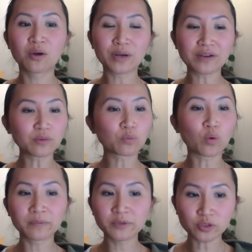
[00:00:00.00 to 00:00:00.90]
whatever
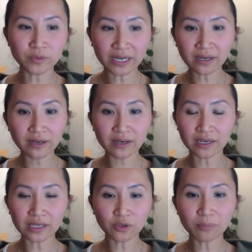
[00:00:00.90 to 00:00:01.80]
warm drink
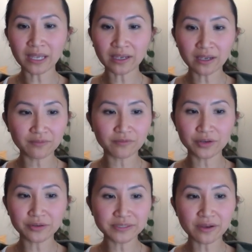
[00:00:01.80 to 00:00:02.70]
you make
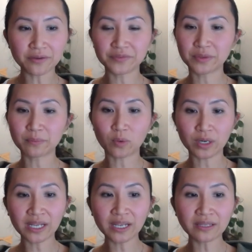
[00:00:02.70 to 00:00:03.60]
for yourself in the
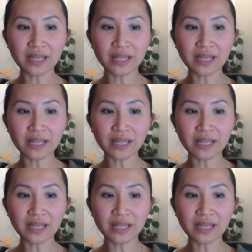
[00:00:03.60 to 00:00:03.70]
morning,